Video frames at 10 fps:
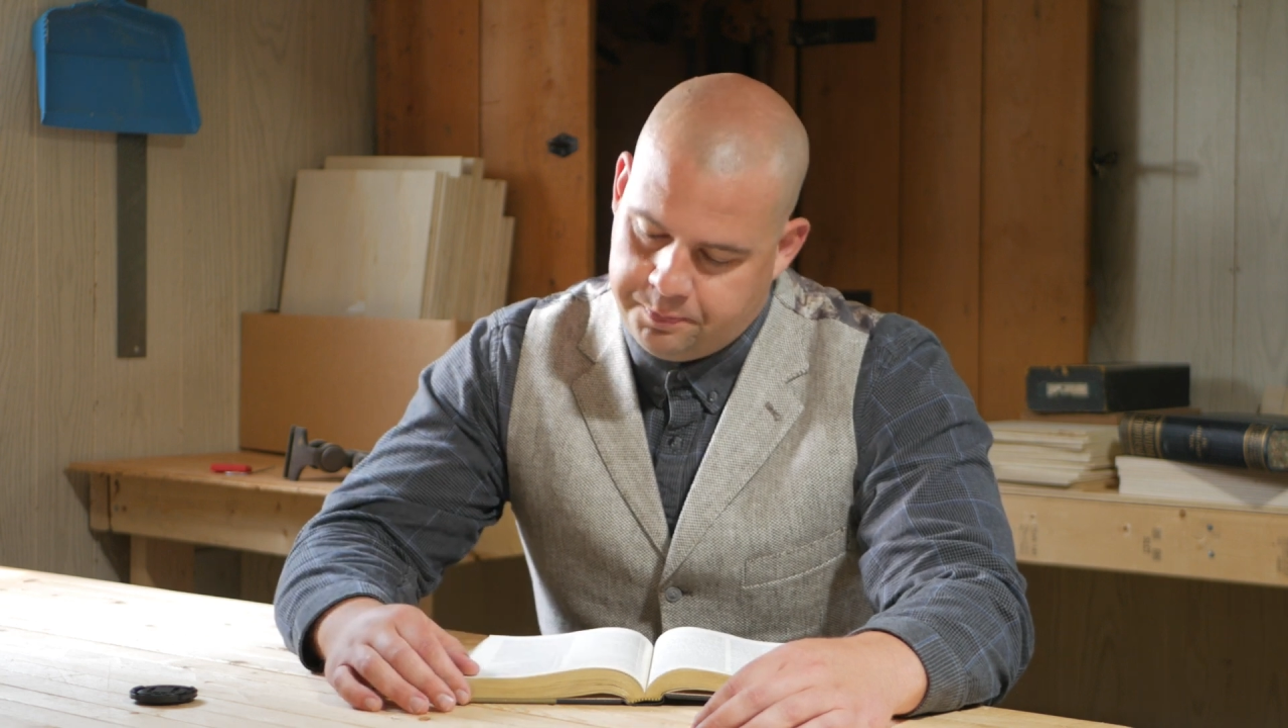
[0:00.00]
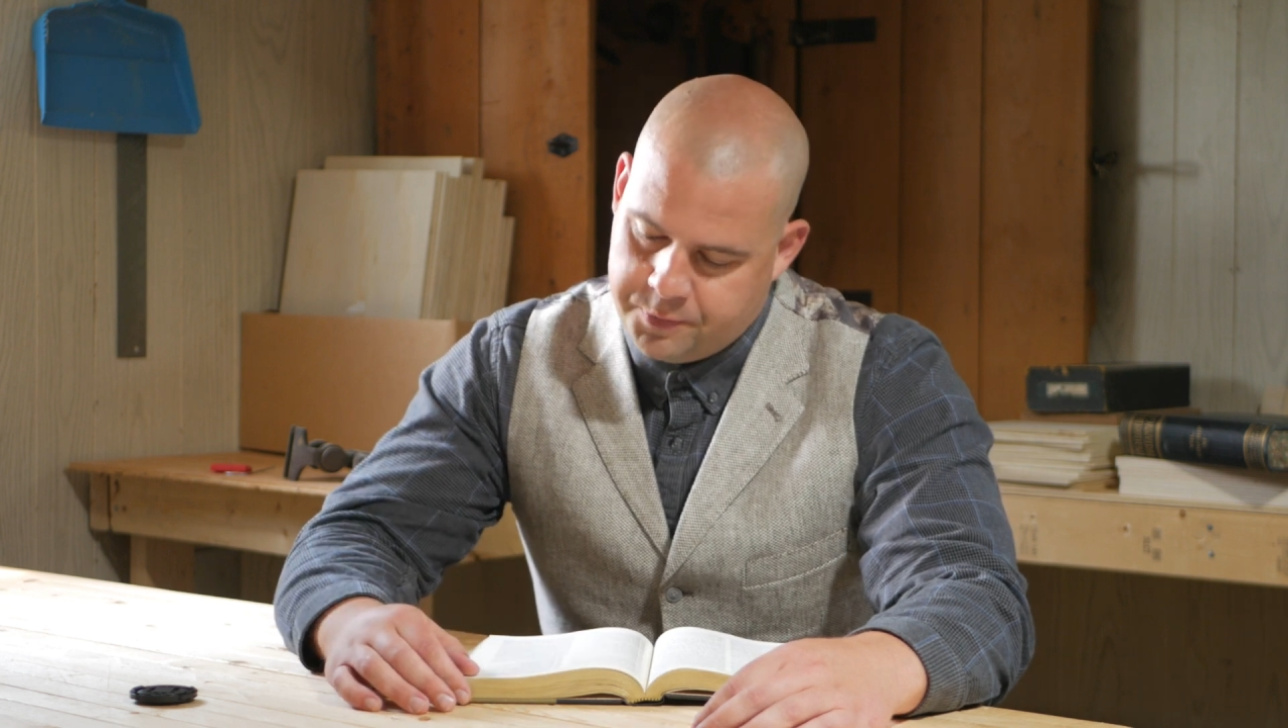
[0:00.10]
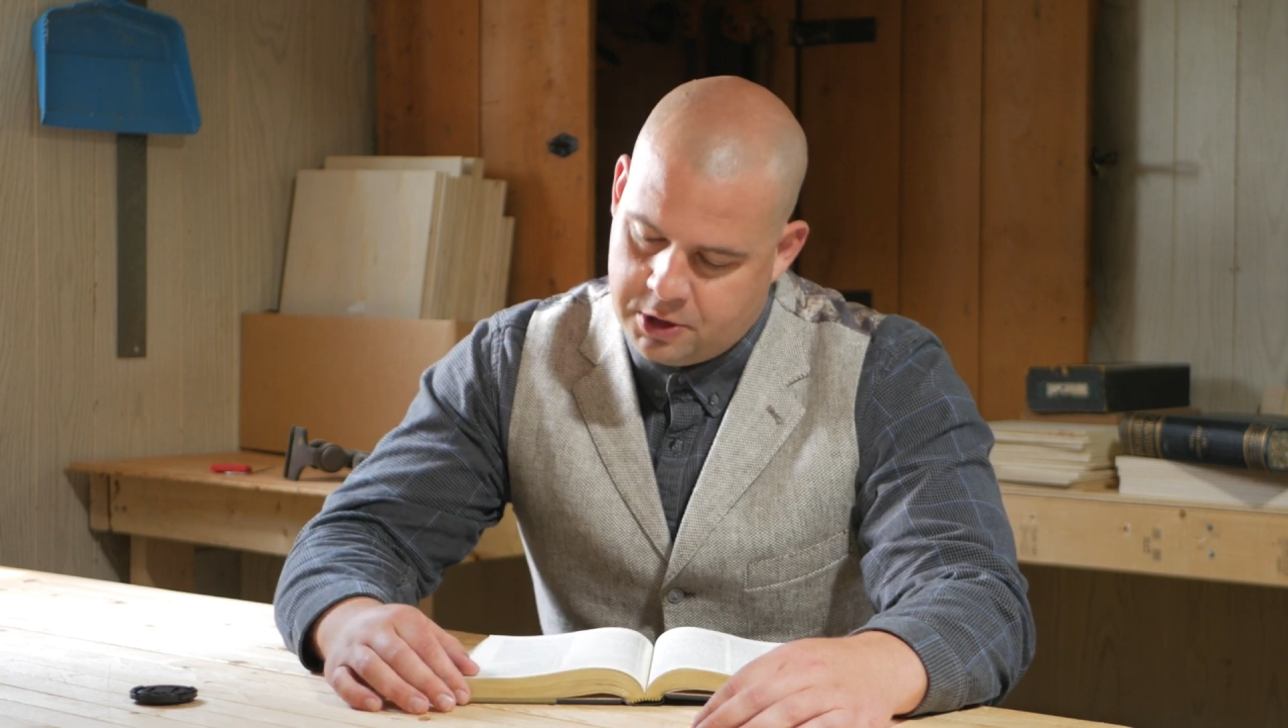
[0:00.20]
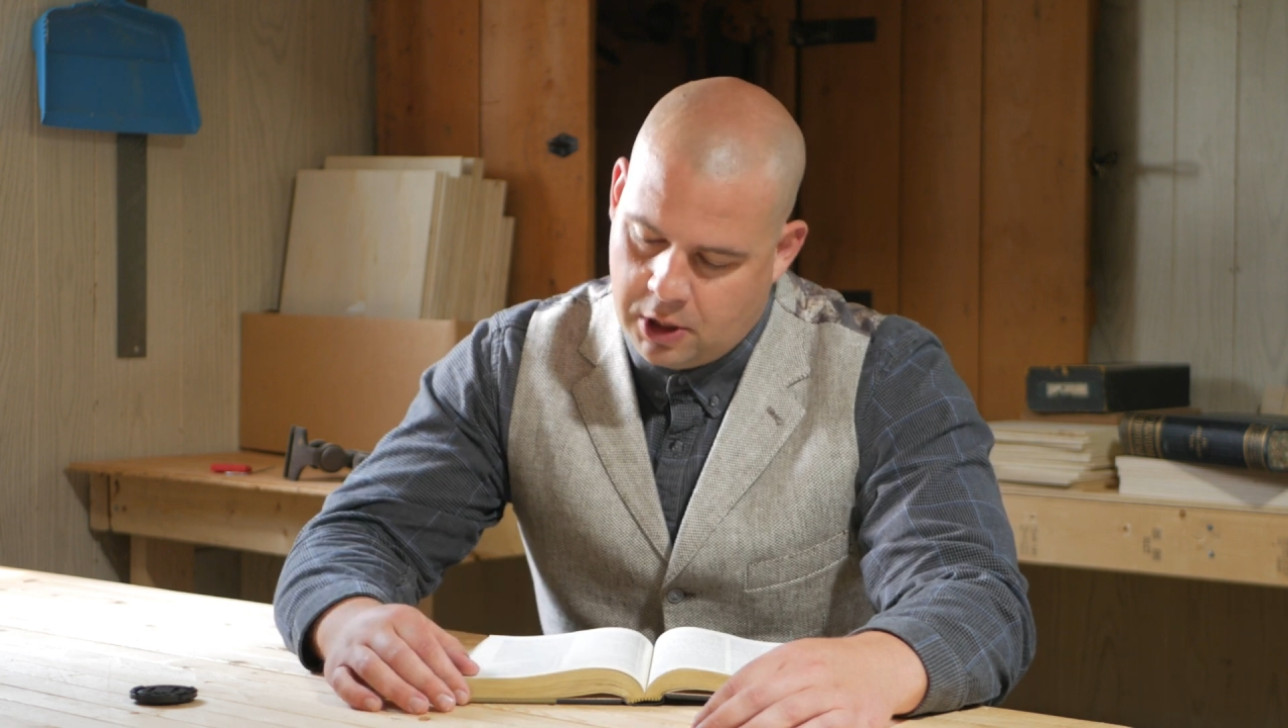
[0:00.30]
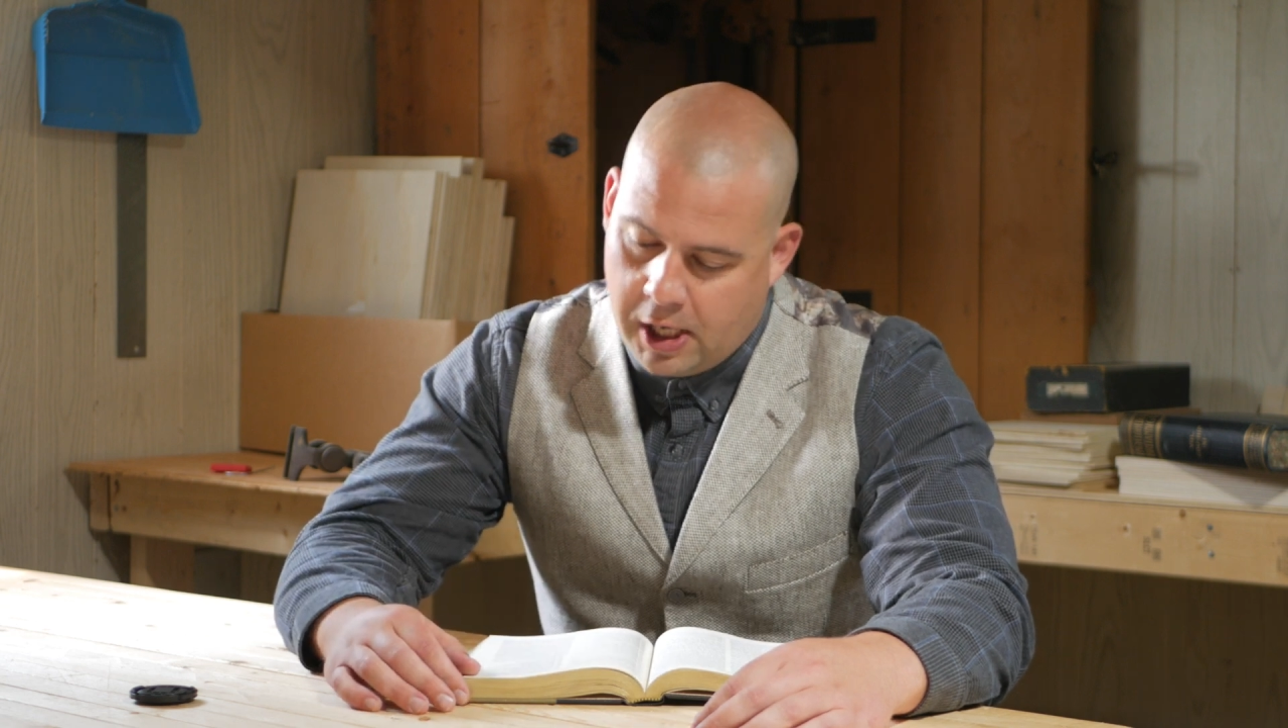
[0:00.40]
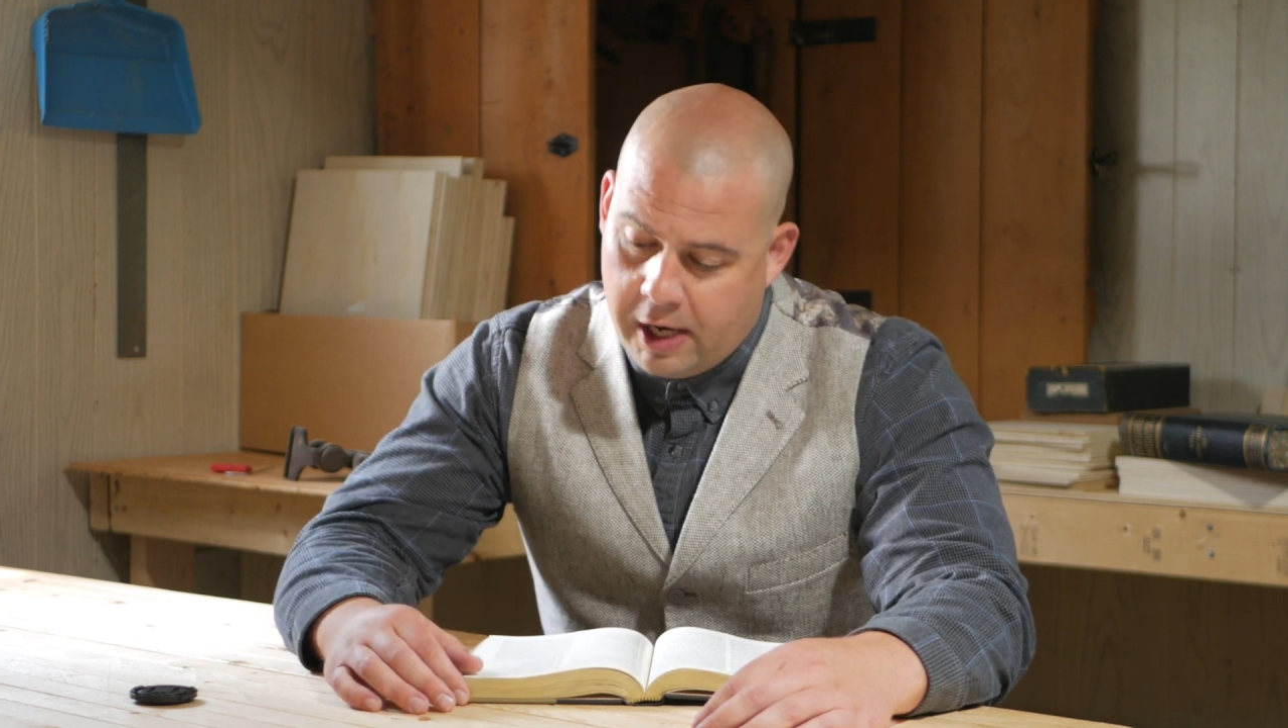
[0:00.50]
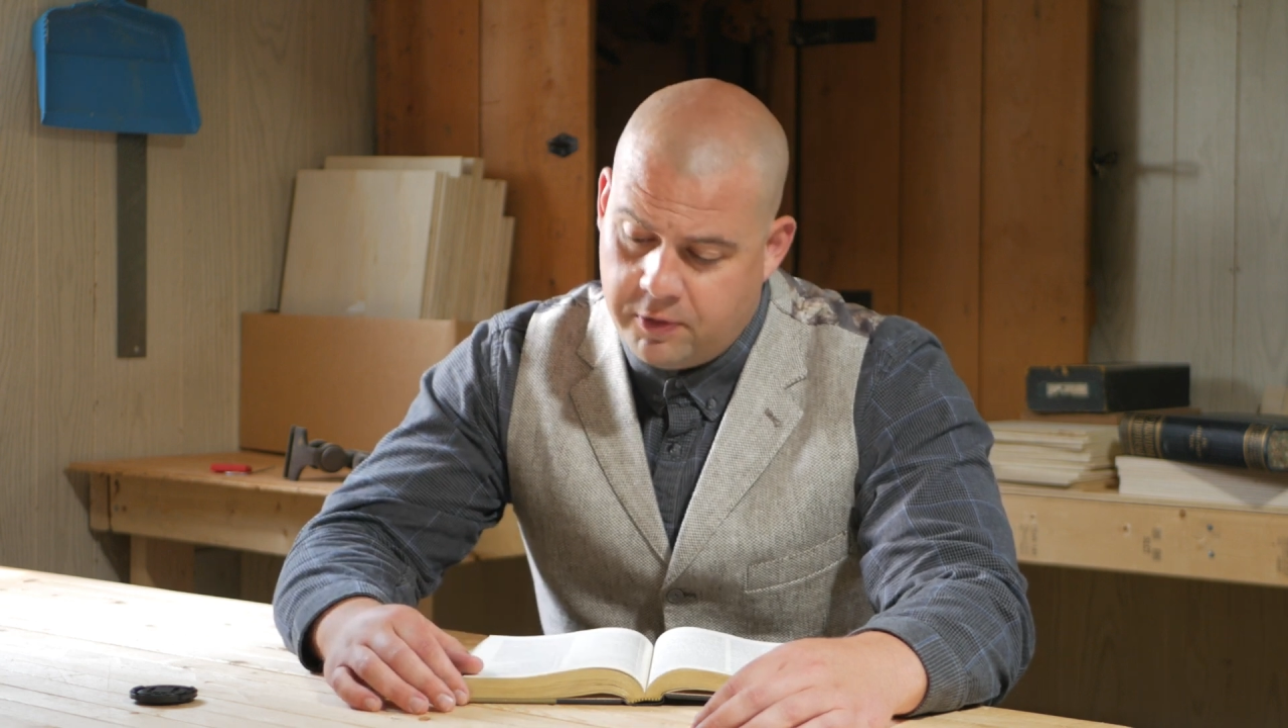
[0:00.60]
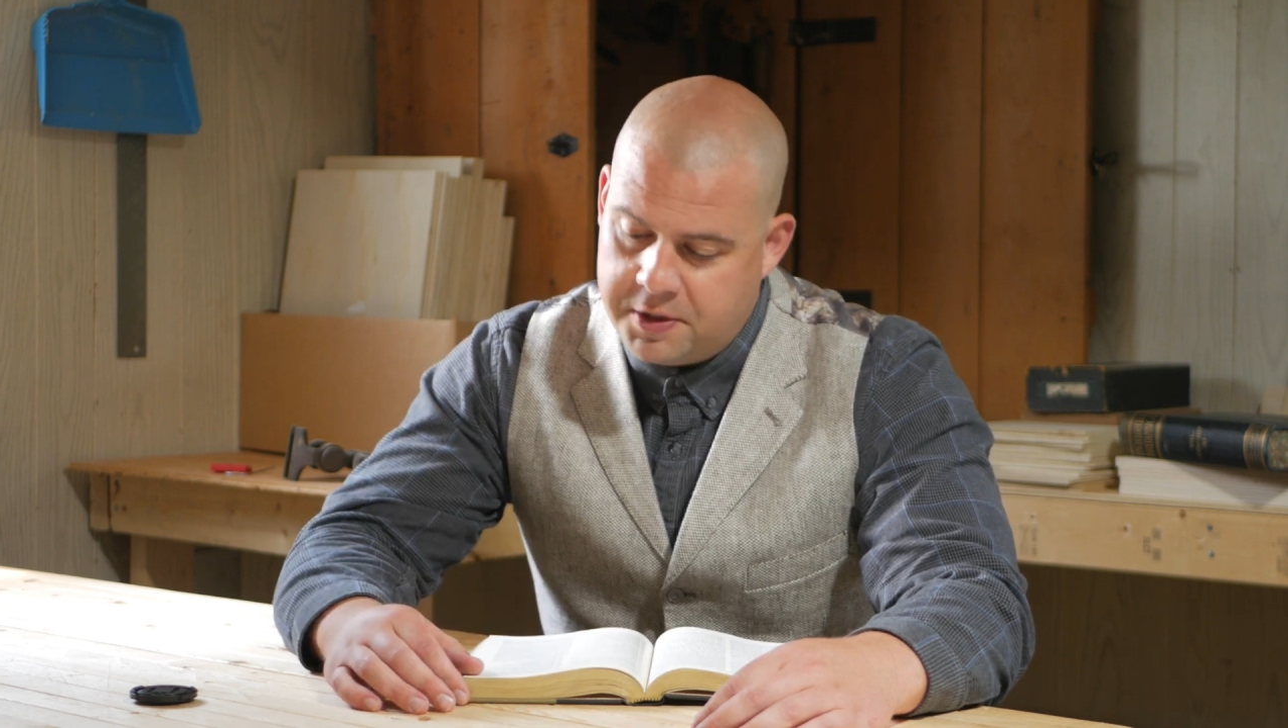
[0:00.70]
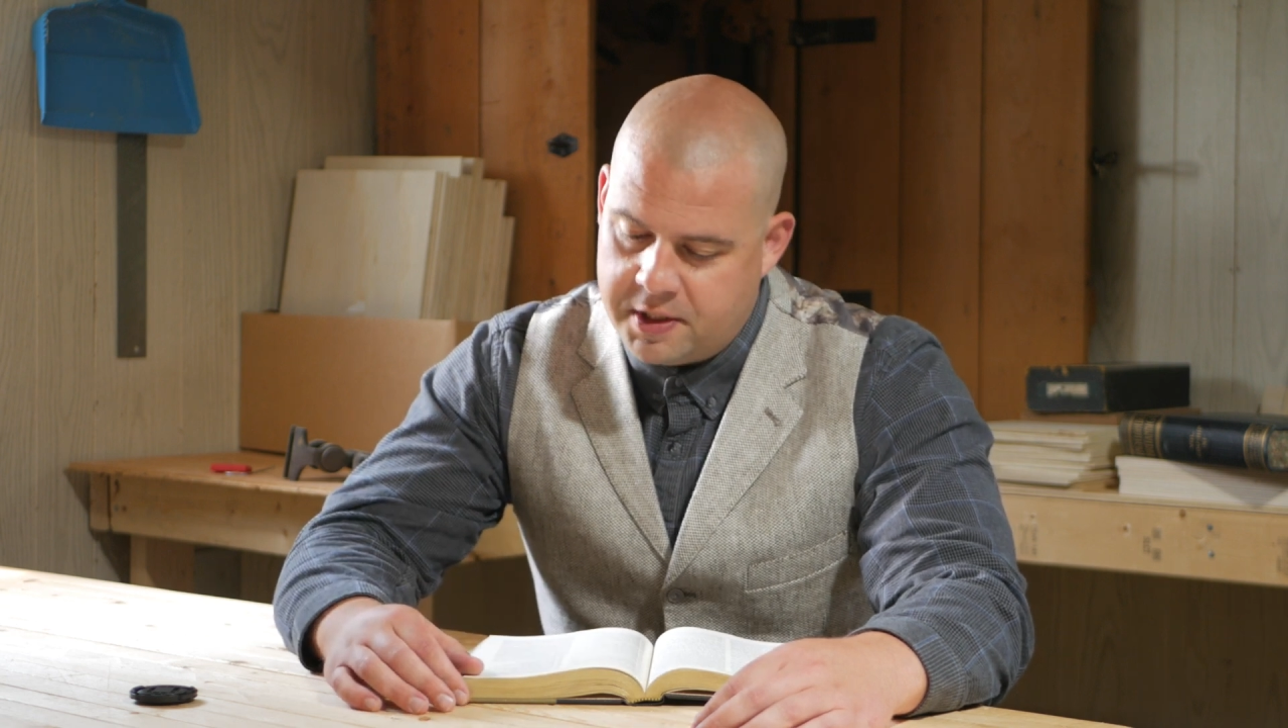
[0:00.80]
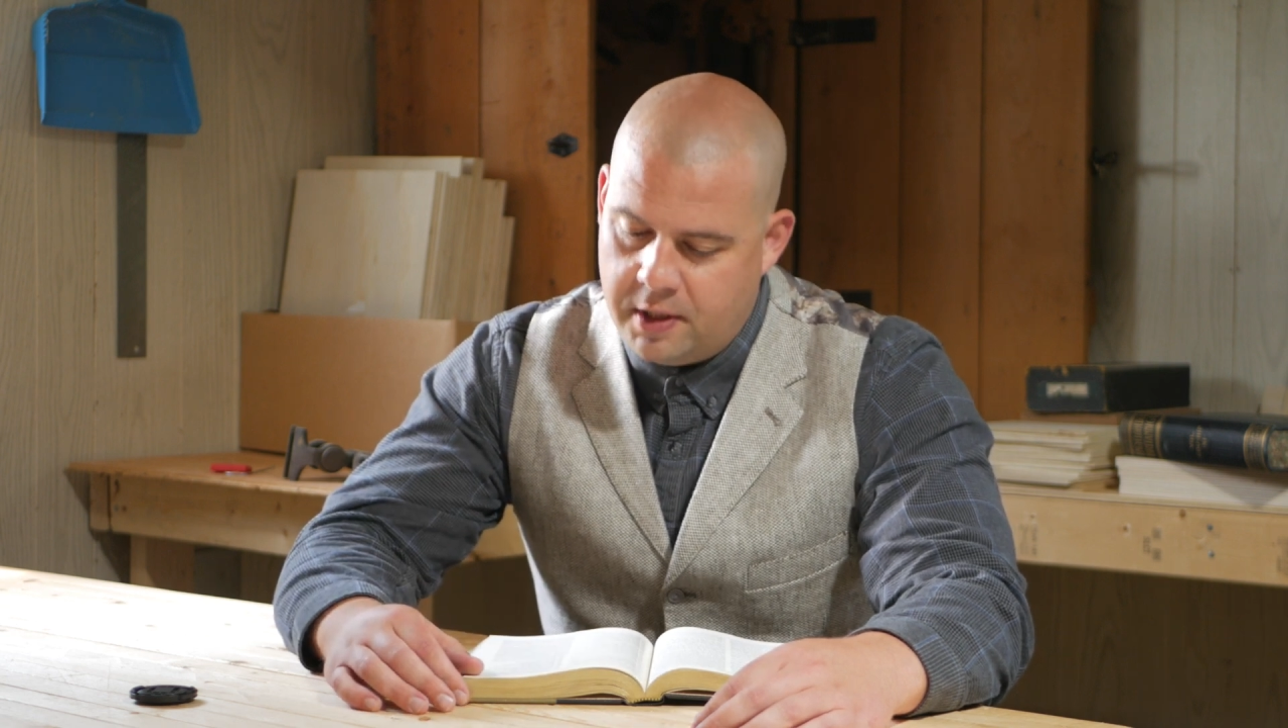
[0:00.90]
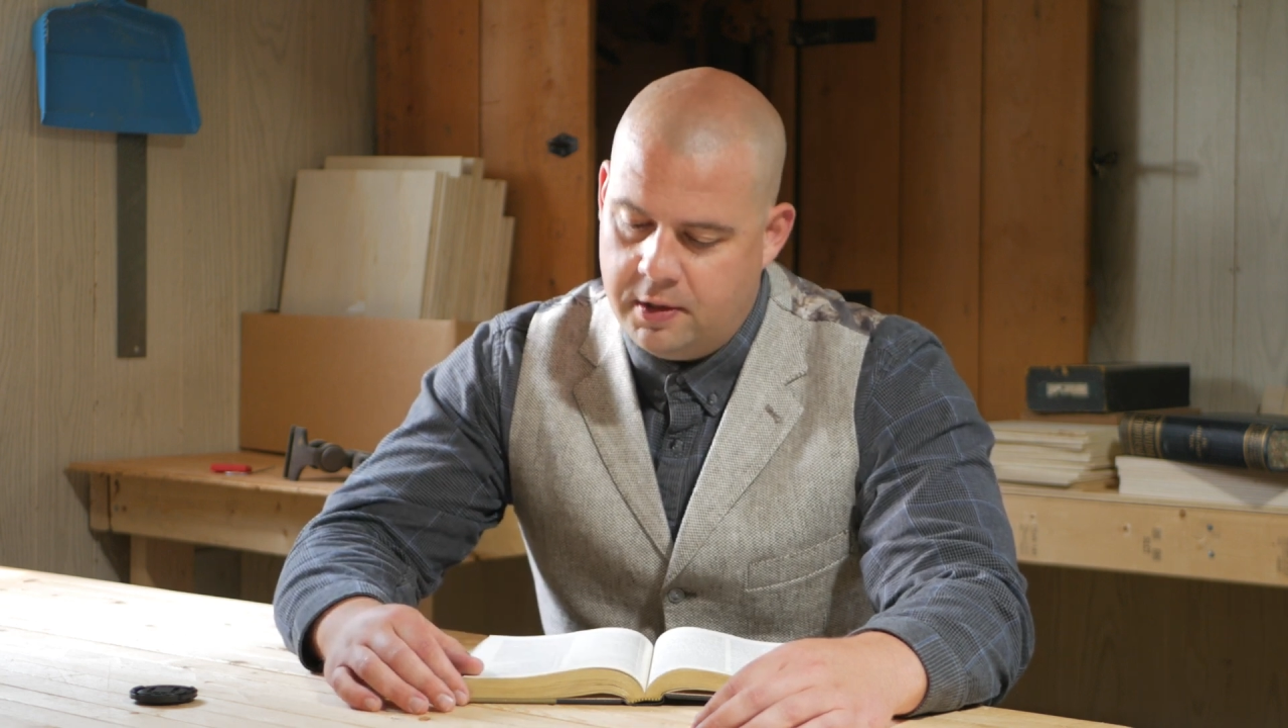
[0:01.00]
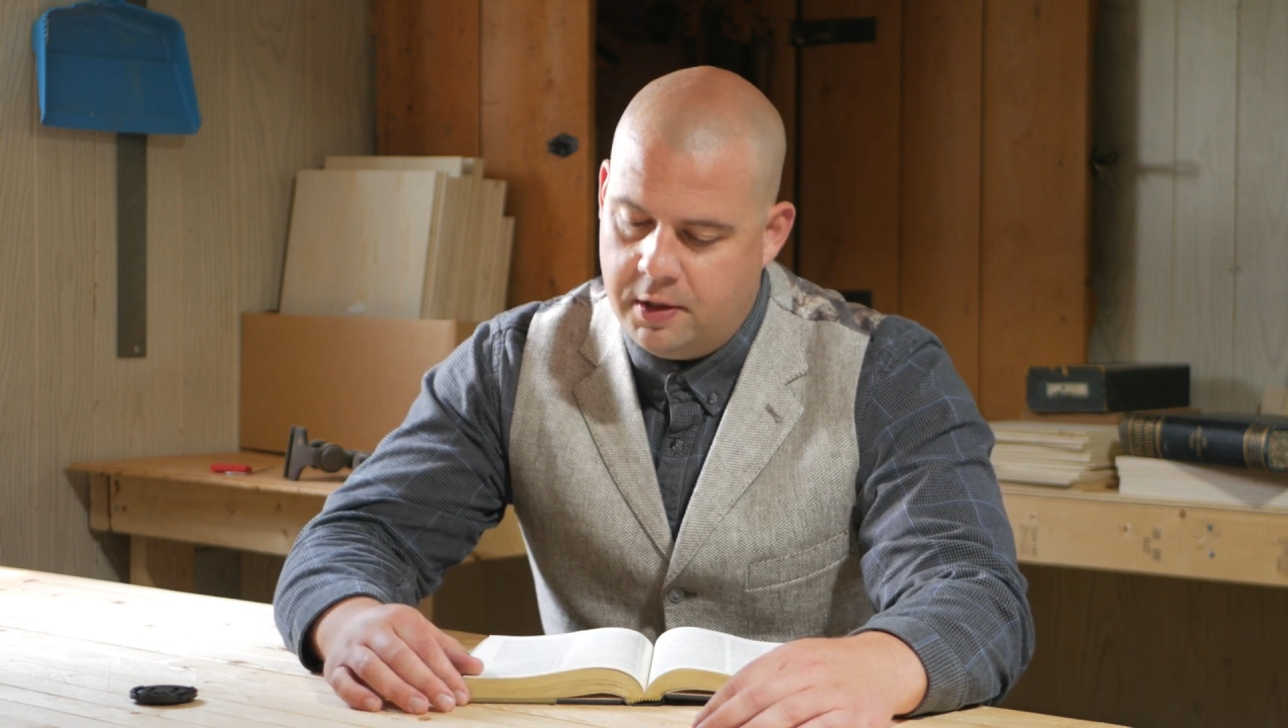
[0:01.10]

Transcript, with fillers: shall i ever see